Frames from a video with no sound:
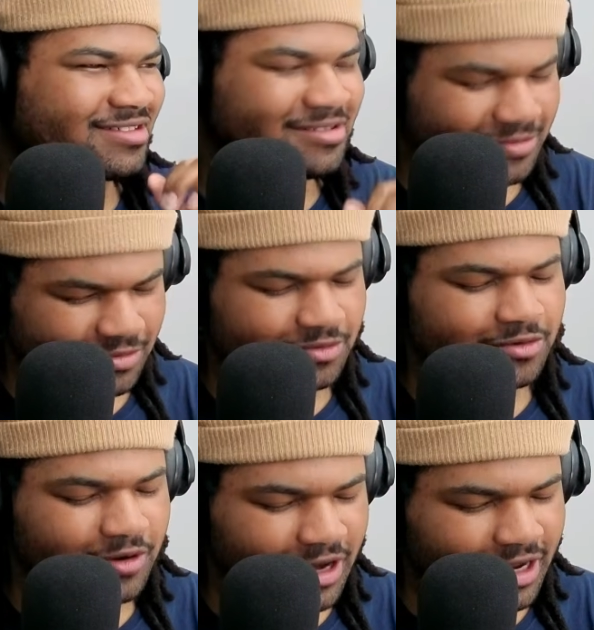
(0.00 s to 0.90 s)

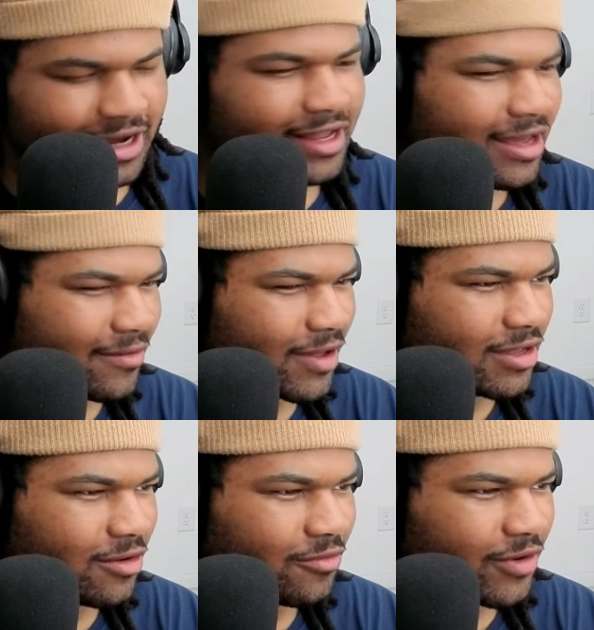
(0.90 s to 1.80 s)
Oh, okay, I like how they have
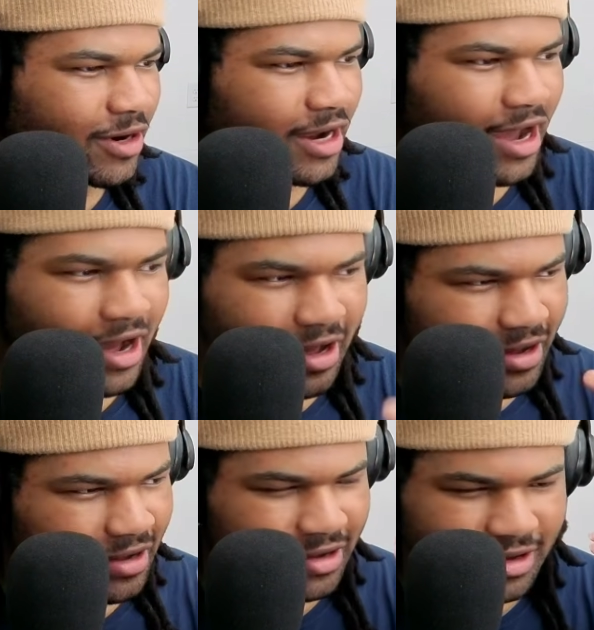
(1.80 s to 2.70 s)
a, very
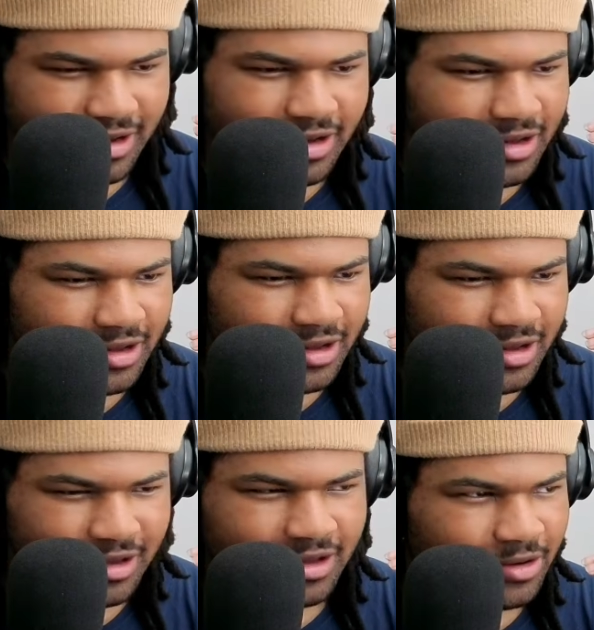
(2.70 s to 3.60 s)
high
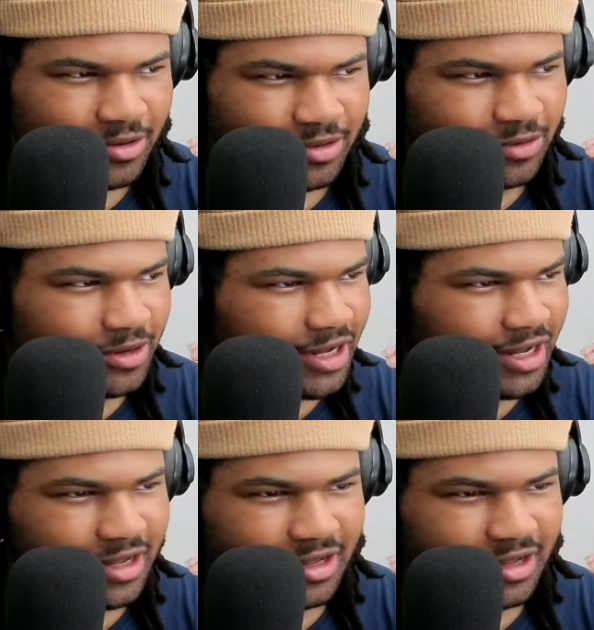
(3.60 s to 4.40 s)
doing that.